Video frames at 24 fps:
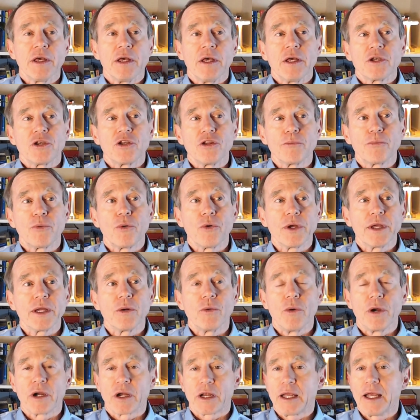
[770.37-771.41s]
to the point
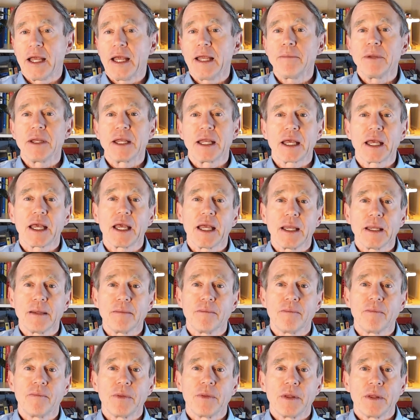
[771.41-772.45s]
where Kay
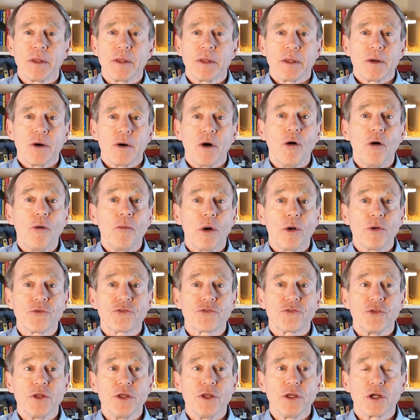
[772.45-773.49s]
became
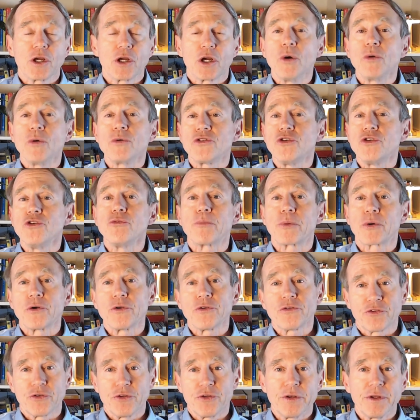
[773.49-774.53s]
almost the go-to
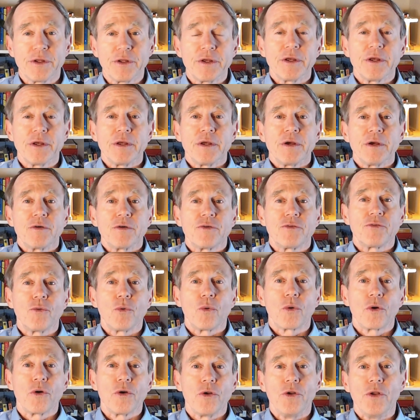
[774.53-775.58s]
person
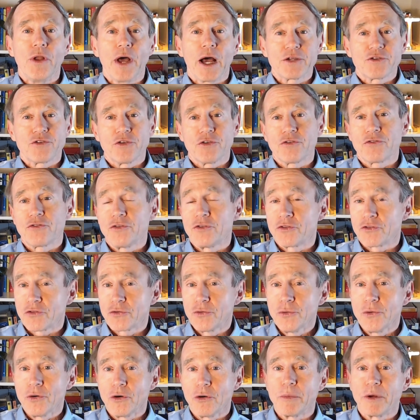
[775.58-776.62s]
for not just the
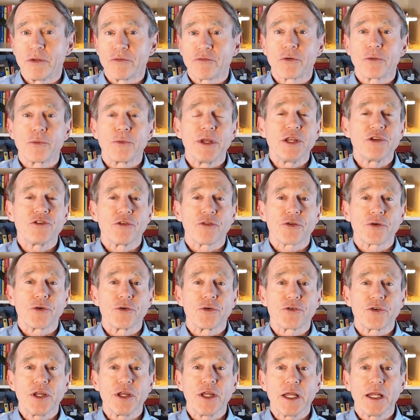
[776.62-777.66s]
school, but for Region
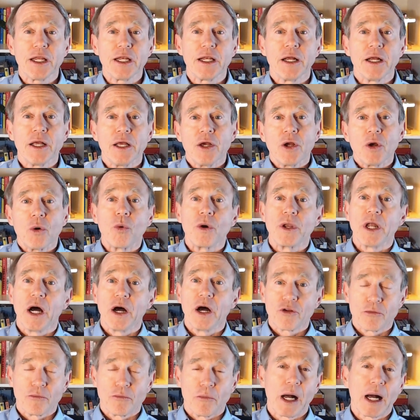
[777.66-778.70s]
13 when
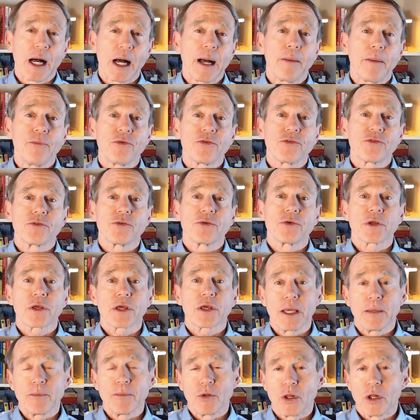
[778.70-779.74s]
other moms
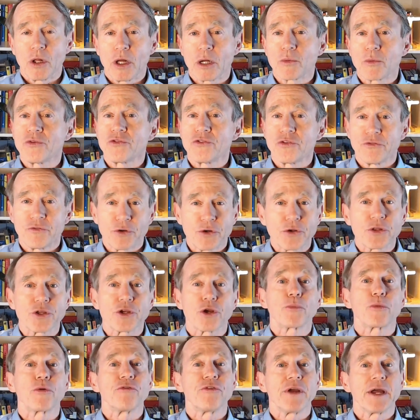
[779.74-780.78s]
came along with severely or
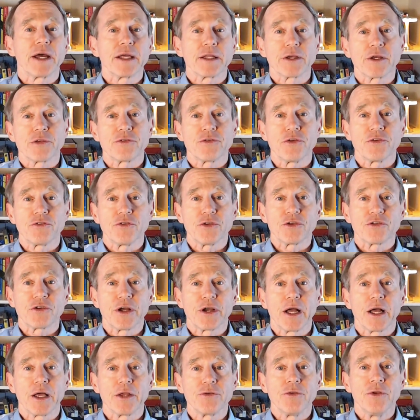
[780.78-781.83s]
profoundly autistic
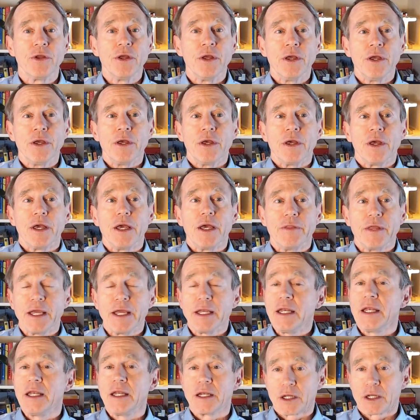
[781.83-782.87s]
child and they
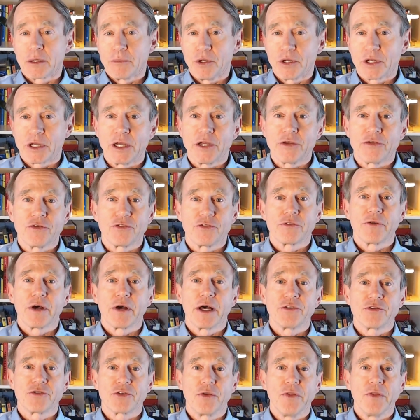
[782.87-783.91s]
needed a communications
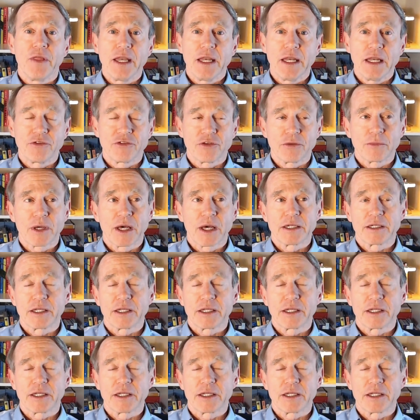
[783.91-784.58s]
device and they needed some kind of